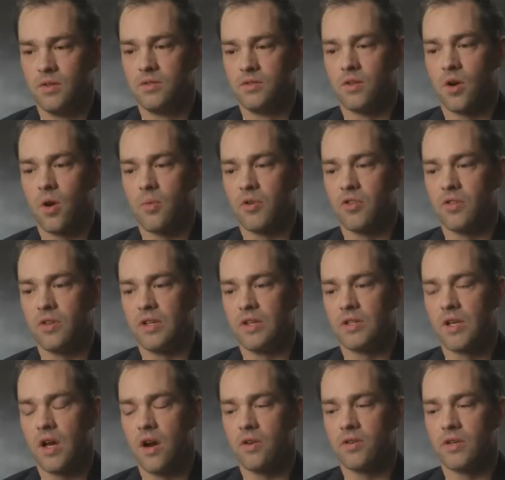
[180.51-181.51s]
was armor the
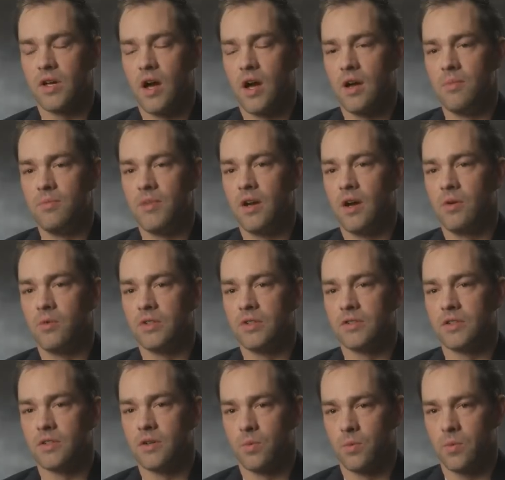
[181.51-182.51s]
entire time. Then I
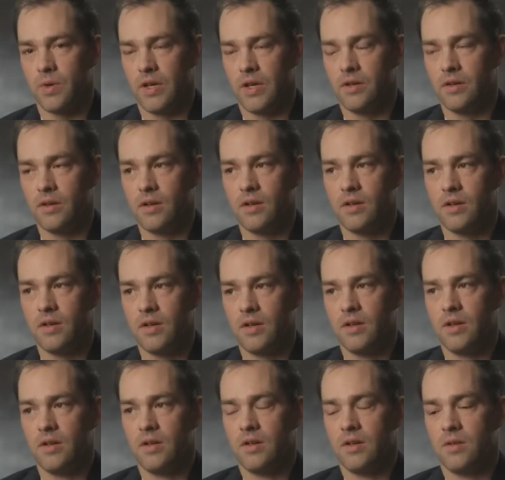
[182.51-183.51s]
went to Korea,
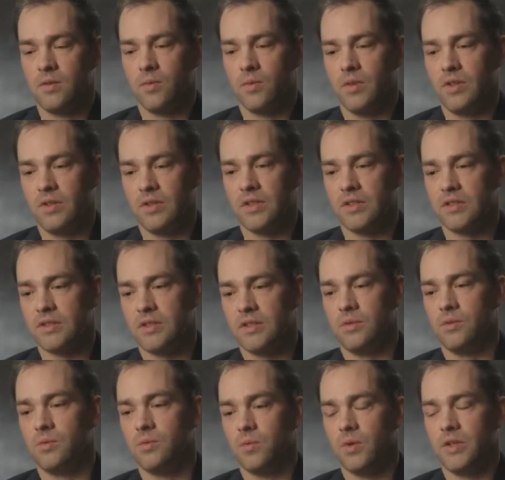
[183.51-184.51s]

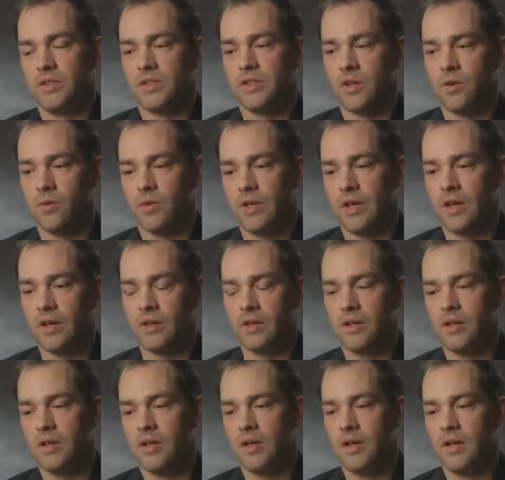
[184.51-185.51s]
re-enlisted, went to Korea.
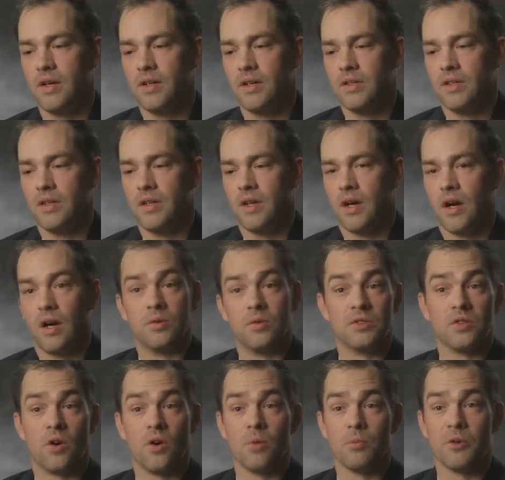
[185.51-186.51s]
I
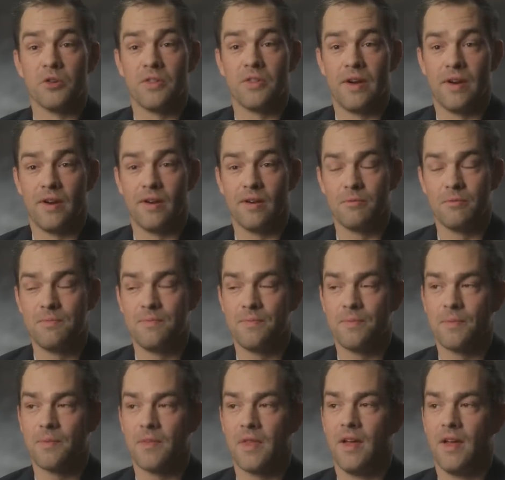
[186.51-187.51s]
was armor there,
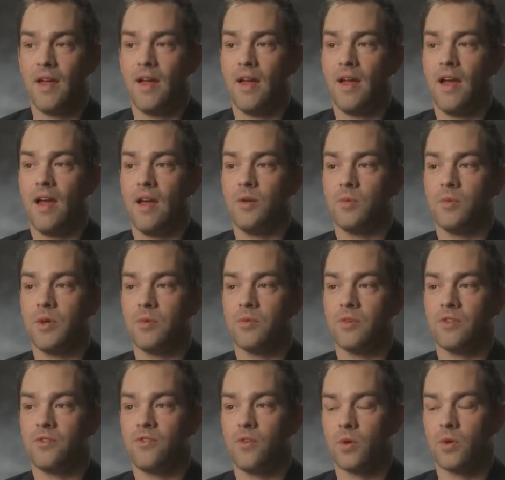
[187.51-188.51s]
and we
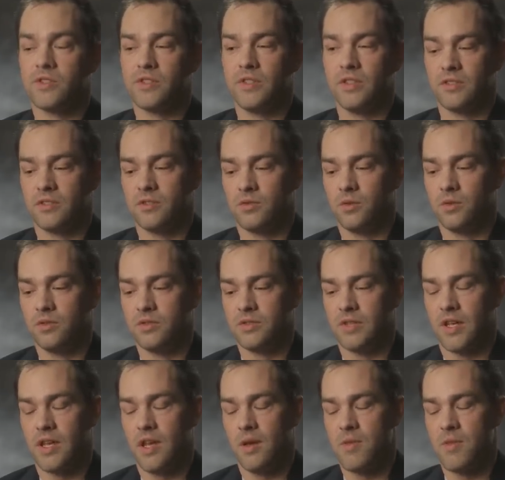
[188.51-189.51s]
were the fortunate souls
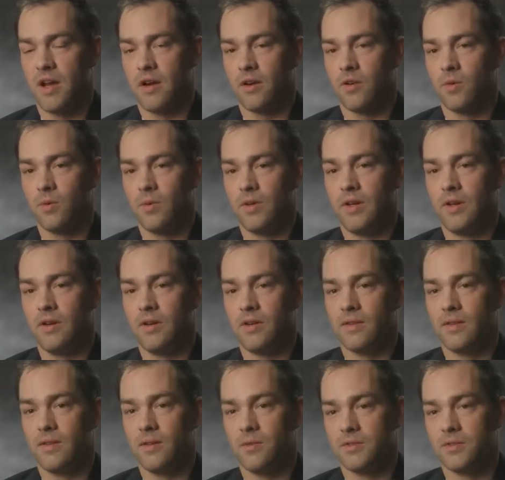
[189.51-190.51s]
that came out of Korea
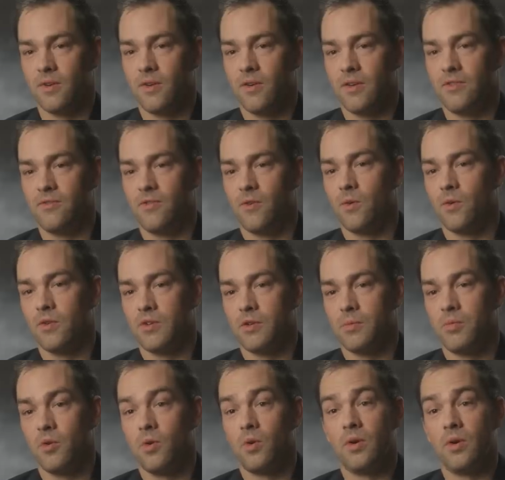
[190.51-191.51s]
that was already forward
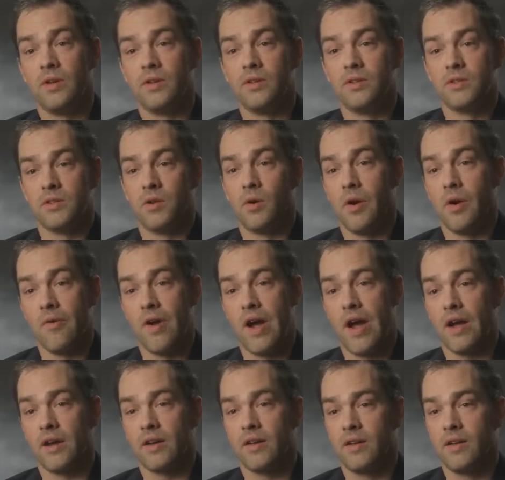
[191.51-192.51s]
deployed to Iraq.